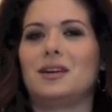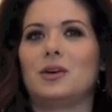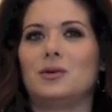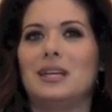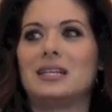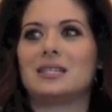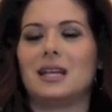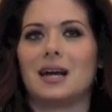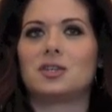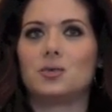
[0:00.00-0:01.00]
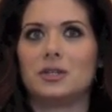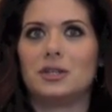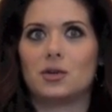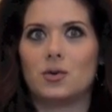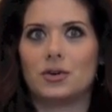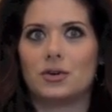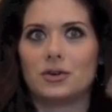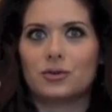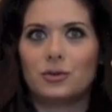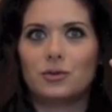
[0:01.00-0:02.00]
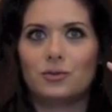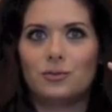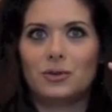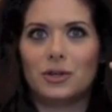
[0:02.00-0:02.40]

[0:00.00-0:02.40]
the intellectual in the corner who,